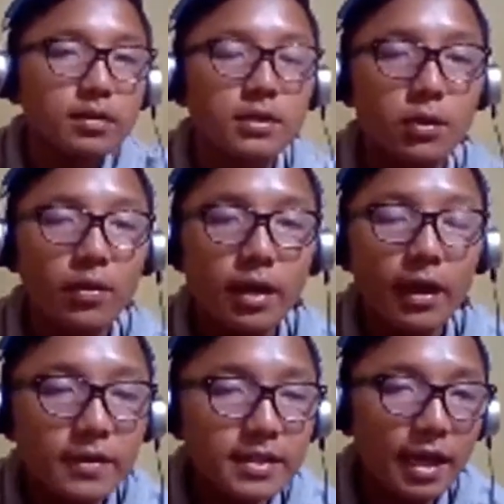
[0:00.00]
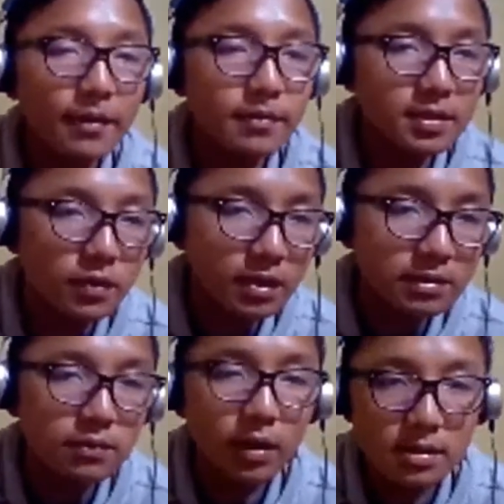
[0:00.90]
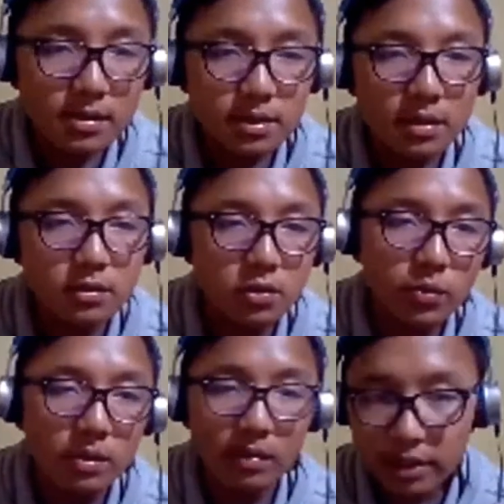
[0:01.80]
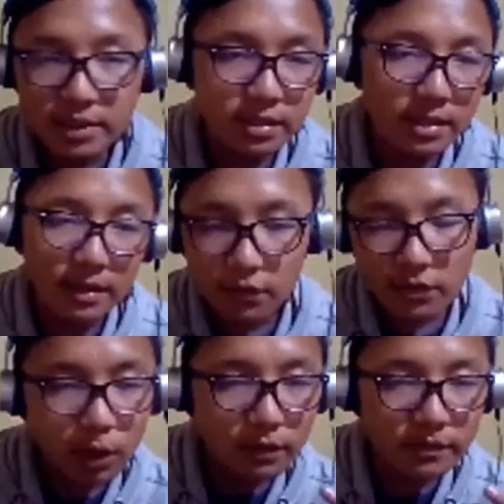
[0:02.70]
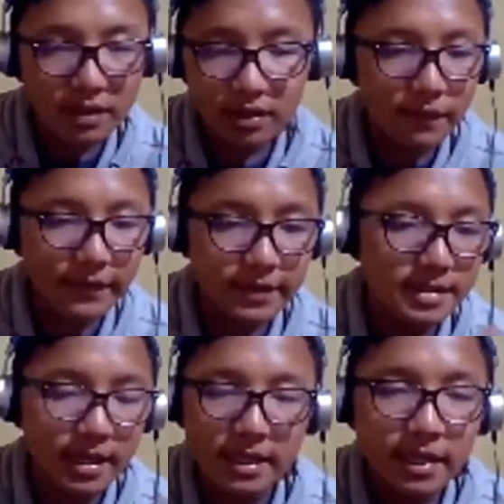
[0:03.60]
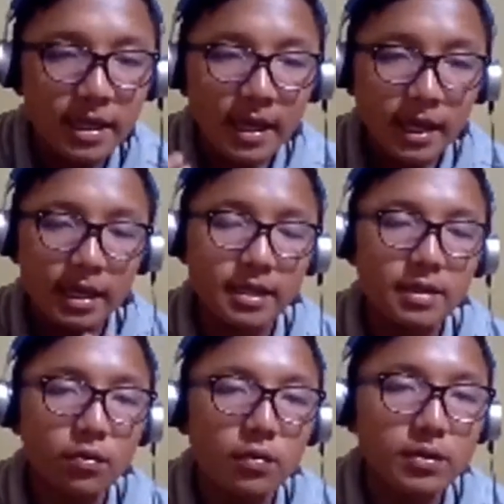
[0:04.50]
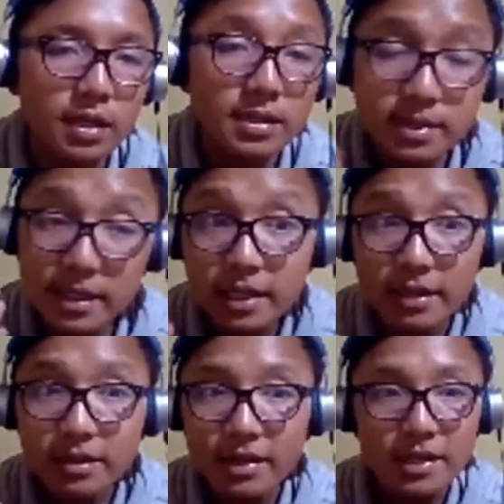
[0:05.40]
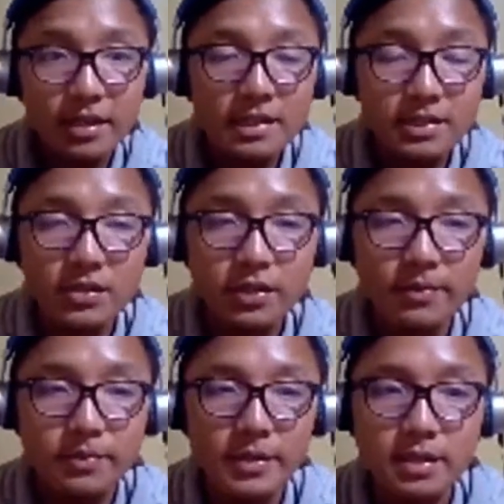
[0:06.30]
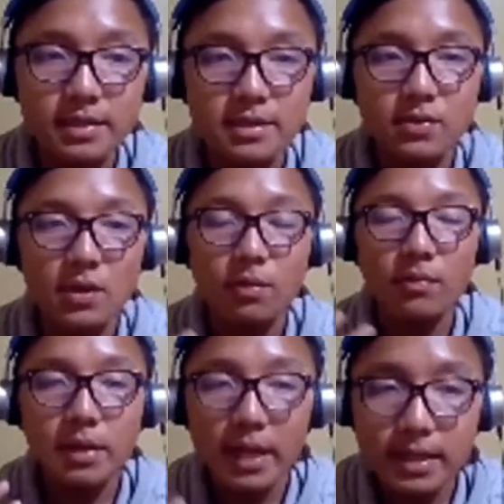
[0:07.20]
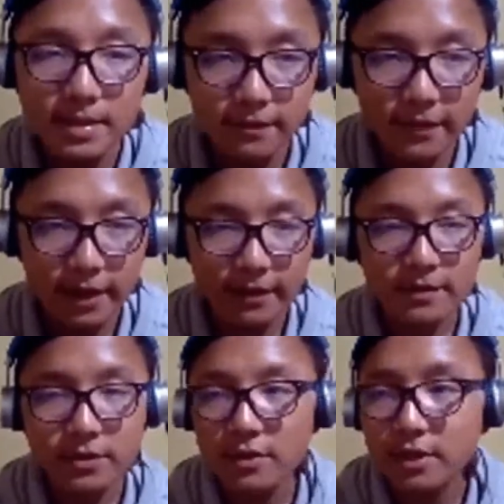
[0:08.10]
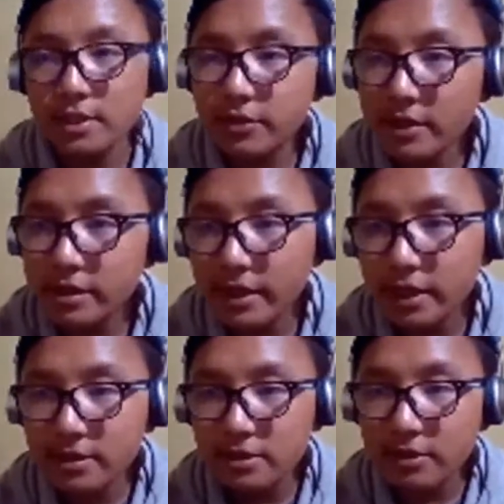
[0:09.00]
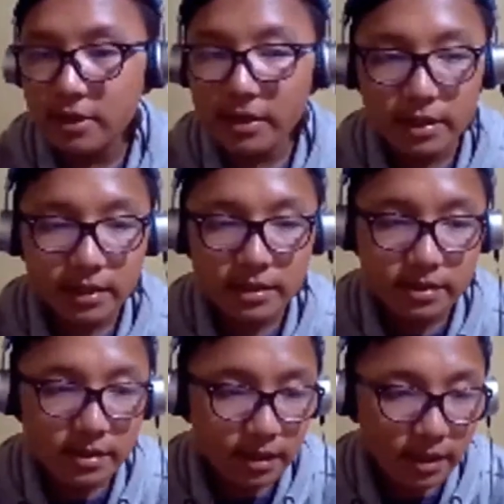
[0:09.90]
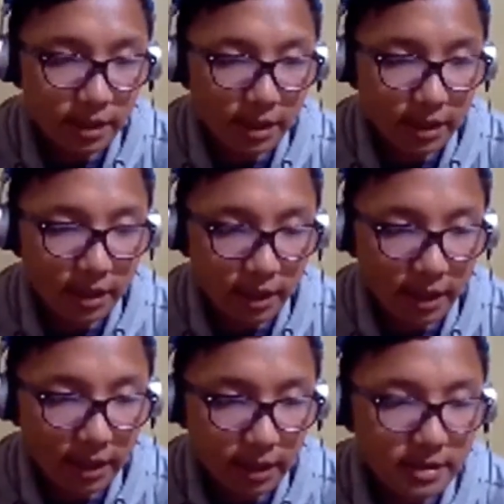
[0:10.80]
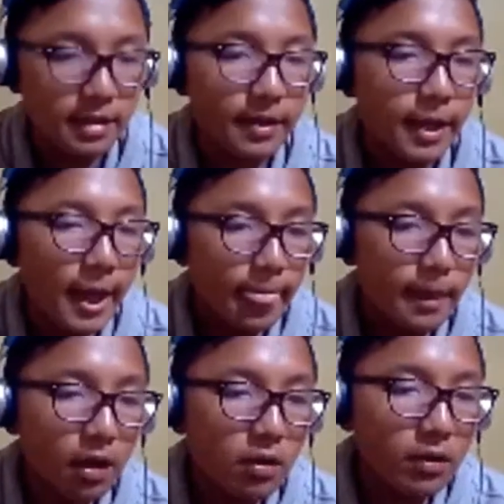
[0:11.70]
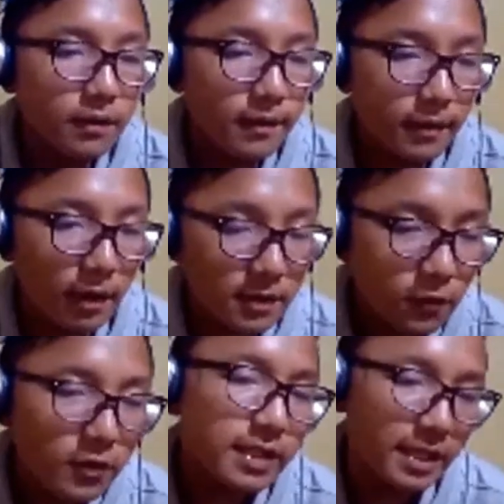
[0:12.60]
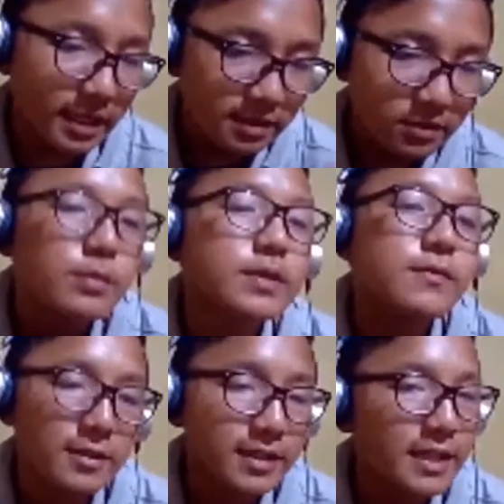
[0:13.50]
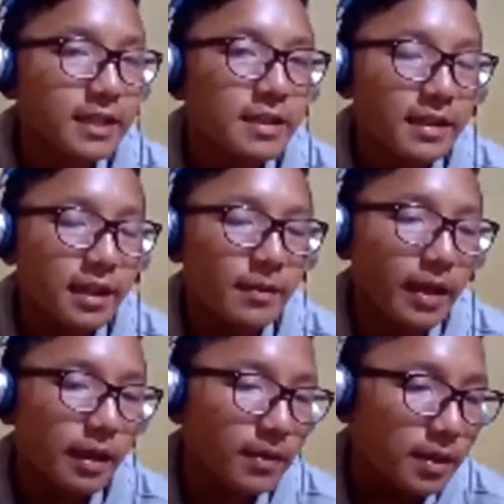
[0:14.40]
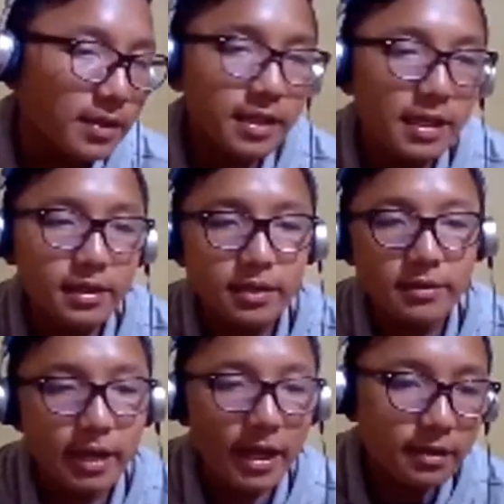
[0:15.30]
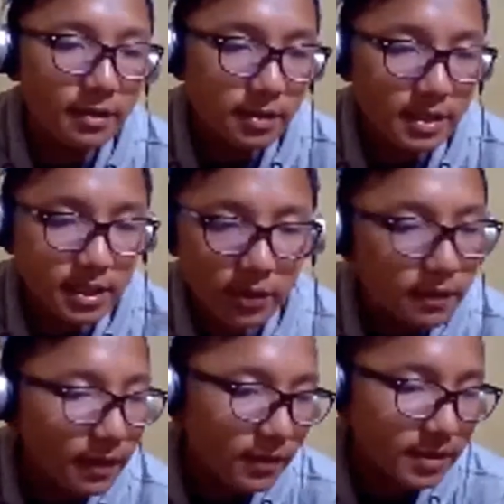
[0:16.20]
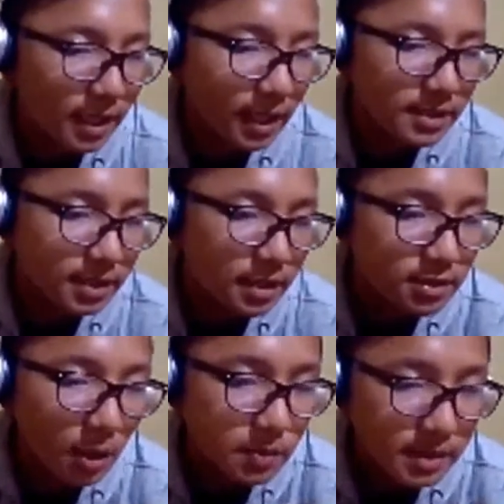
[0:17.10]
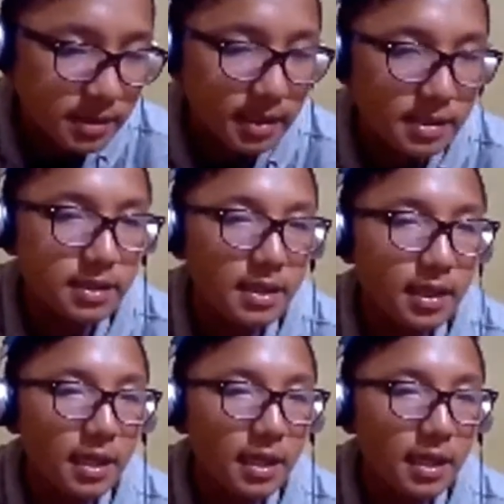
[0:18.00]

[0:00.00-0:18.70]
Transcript: So every time this runs once, sonum becomes 13, then 12, then 11, then 10, and then it goes until sonum is less than 5. So let's try to run this and see. Now I was 14, sonum was 14, then became 13, it ran 13, 12, 11, 10 until it stopped at 6.